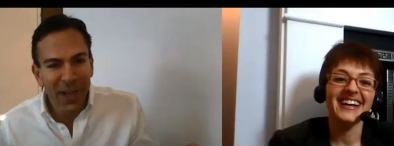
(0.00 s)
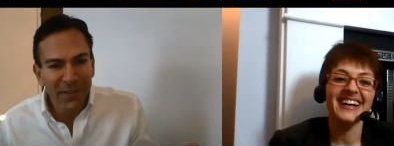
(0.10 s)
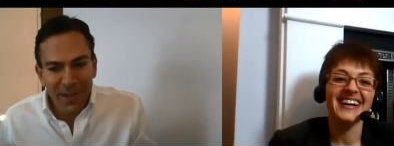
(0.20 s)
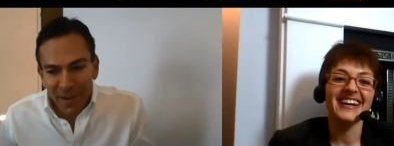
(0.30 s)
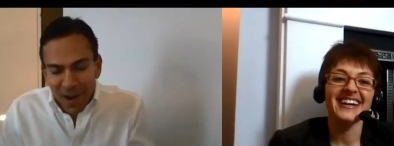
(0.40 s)

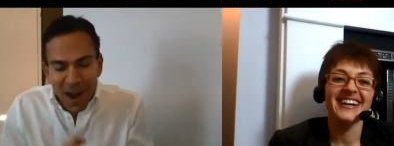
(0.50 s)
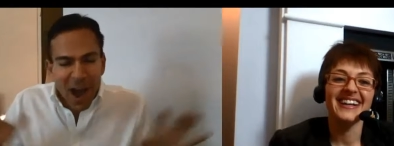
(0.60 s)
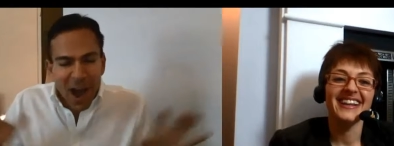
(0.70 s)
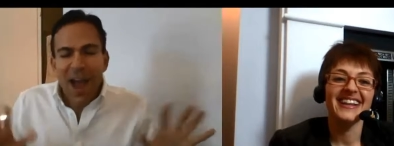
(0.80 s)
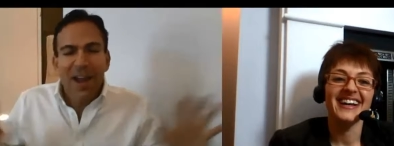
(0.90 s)
Speaker 1: out there
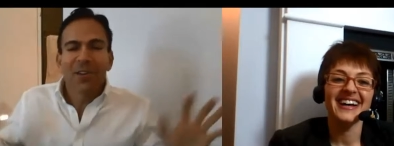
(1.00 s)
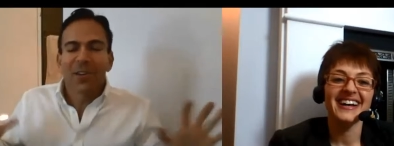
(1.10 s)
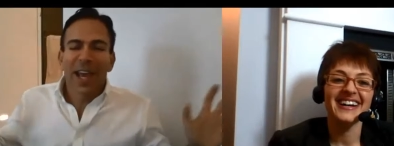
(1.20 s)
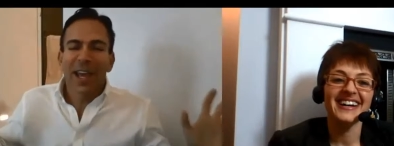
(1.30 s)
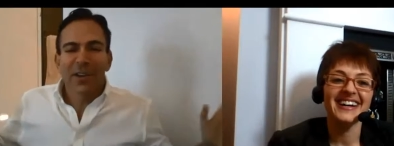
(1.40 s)
i
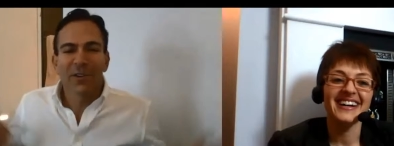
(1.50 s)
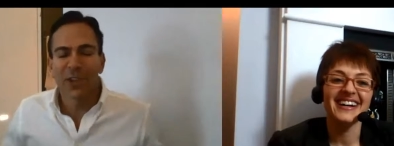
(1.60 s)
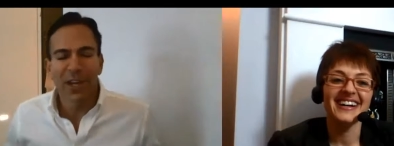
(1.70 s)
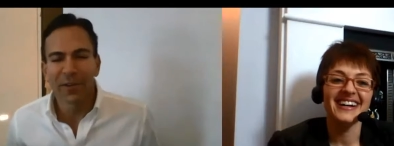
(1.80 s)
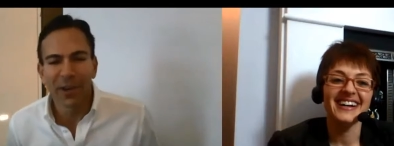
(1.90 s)
don't get your
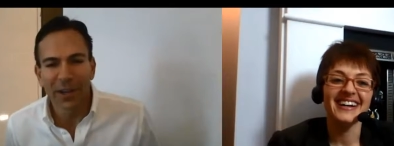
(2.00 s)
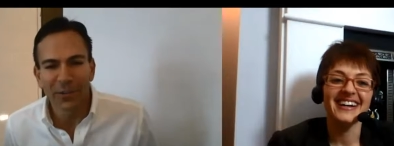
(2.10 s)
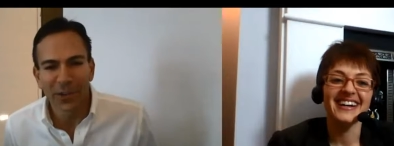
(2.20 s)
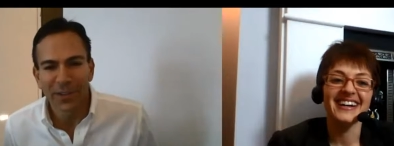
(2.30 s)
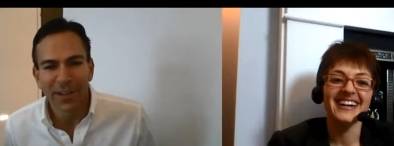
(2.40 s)

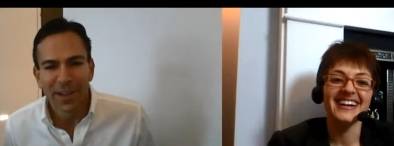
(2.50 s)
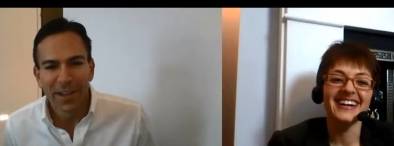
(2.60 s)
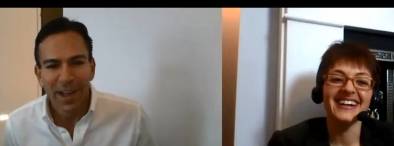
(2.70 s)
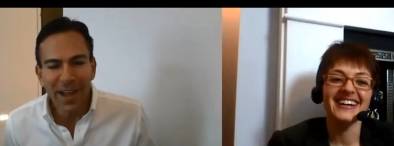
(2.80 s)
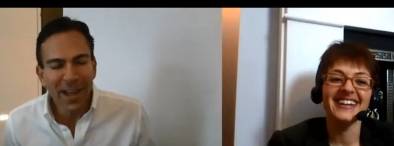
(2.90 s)
generation
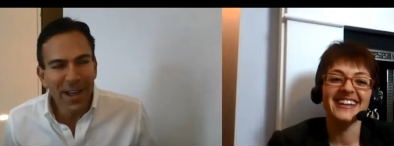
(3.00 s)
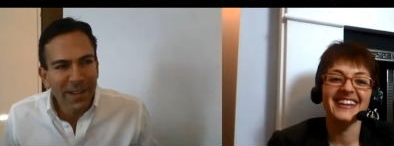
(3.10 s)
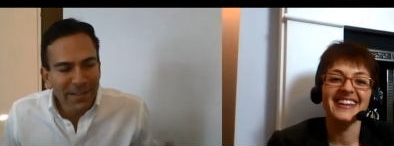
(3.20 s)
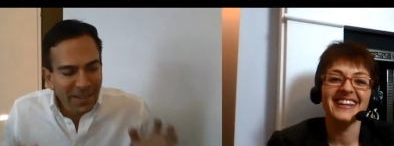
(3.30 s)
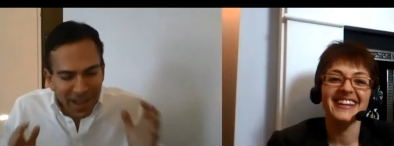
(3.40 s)
it,
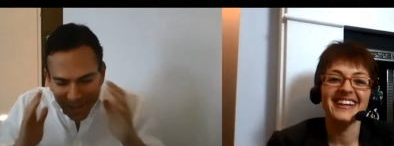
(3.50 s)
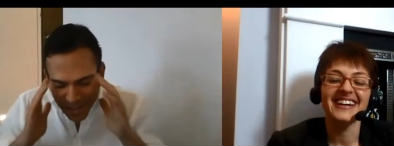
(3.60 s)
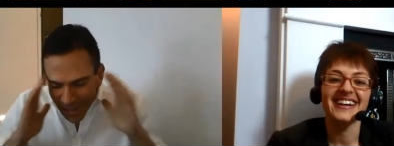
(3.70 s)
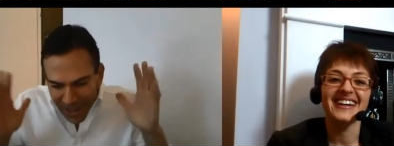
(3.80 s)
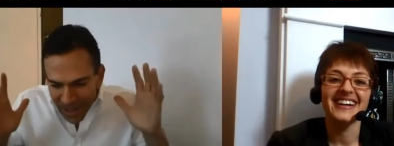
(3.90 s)
it's
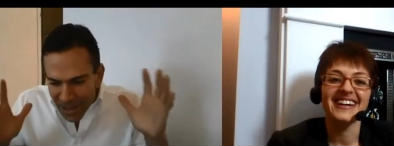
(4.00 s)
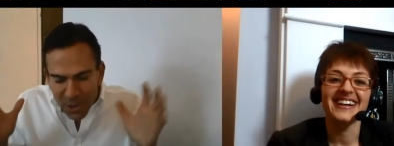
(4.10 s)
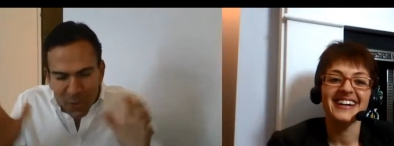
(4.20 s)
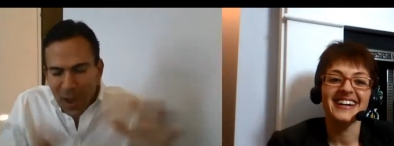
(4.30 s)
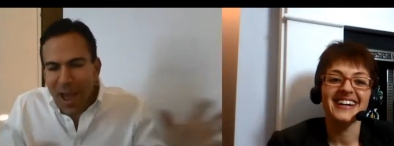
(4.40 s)
like
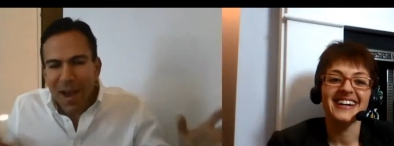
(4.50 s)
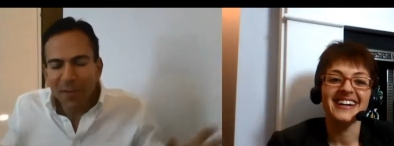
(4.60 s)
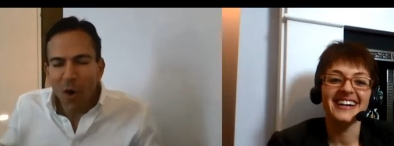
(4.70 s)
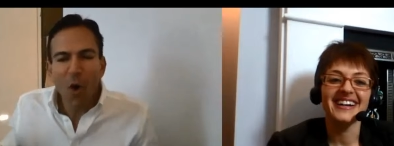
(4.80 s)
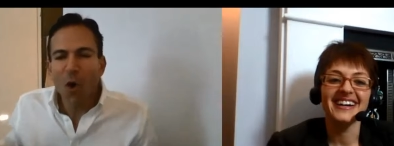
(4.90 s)
you
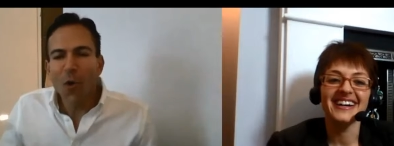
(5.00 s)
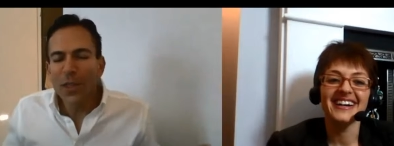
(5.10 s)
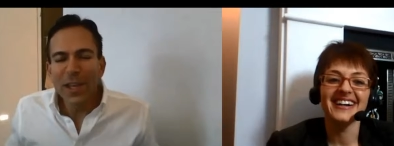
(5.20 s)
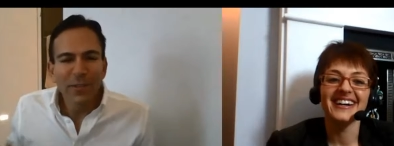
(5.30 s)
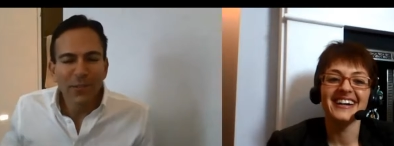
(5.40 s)
have
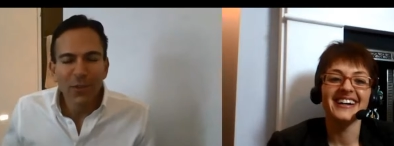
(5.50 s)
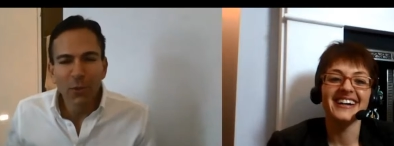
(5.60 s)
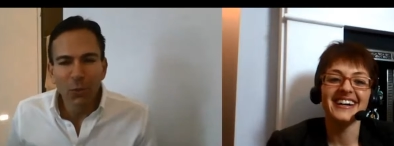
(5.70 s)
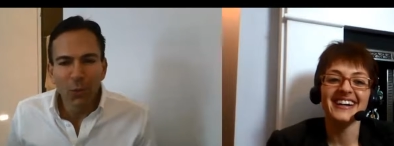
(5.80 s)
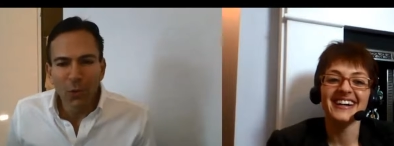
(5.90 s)
all these
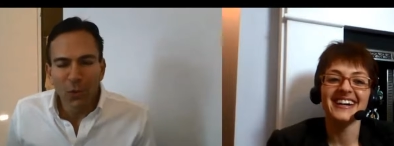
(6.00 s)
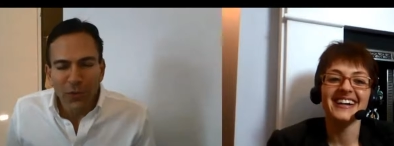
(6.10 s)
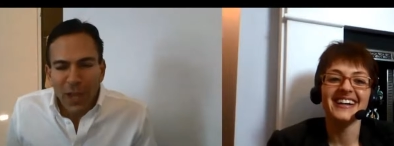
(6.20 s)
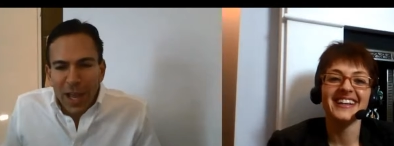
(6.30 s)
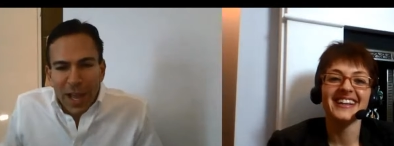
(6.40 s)
new
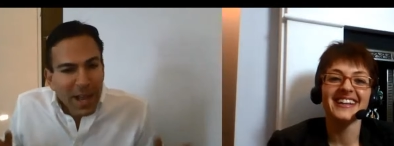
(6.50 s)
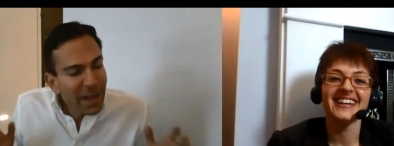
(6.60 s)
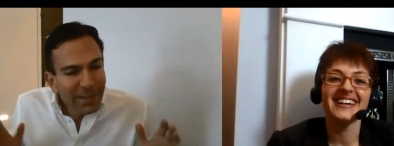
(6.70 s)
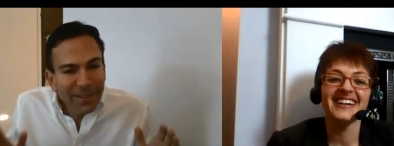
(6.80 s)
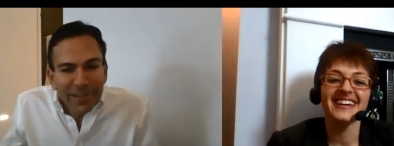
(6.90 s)
rules.
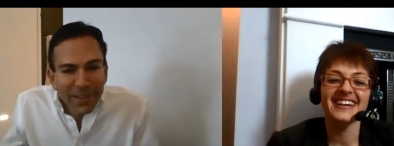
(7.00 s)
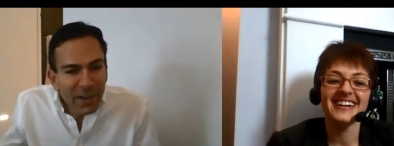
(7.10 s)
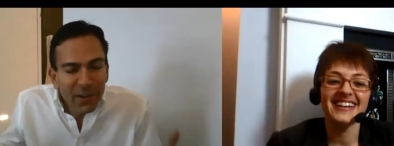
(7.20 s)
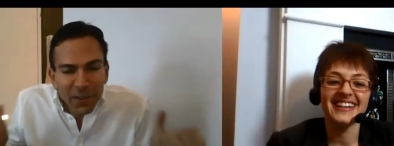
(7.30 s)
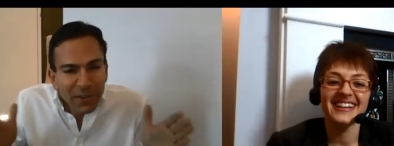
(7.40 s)
It's
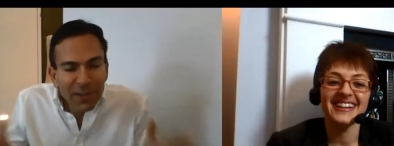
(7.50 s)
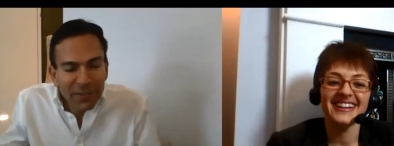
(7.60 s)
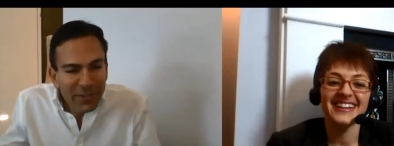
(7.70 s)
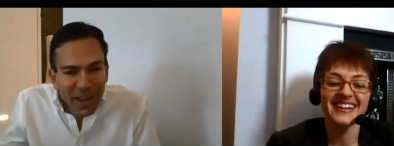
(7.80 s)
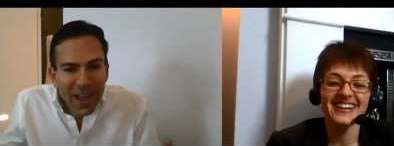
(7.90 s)
still
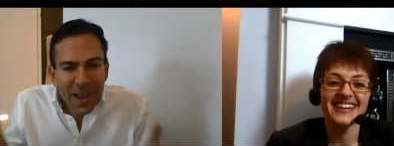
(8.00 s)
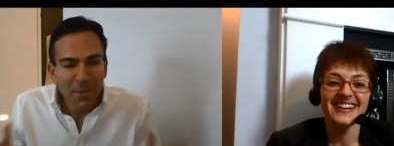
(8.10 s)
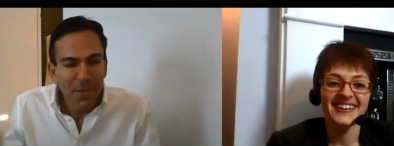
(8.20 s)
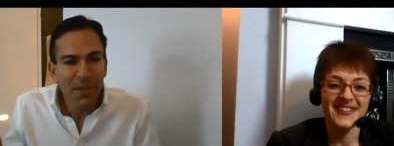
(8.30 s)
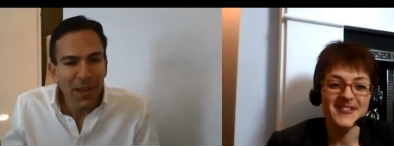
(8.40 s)
the
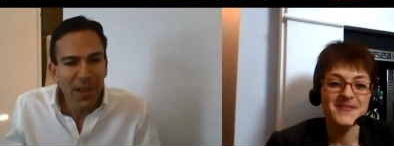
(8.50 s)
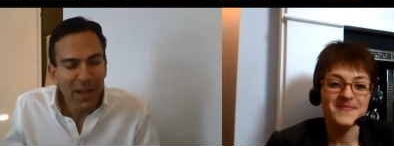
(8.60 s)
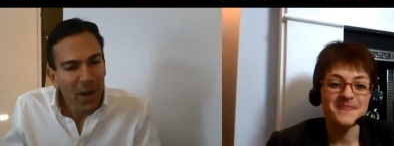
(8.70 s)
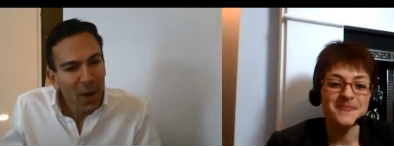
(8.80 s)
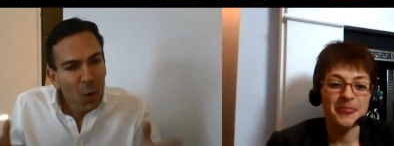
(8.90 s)
same
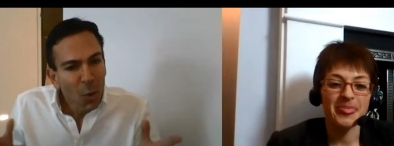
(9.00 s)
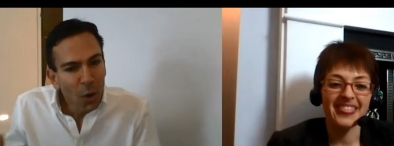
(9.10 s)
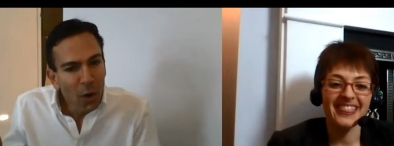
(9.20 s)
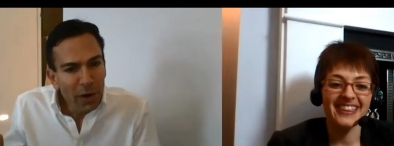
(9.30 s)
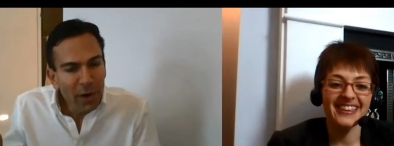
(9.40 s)
thing.
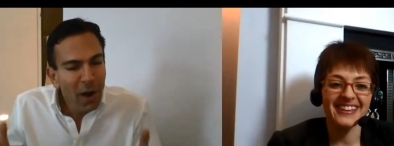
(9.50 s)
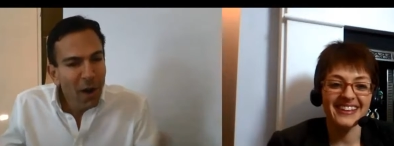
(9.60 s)
Work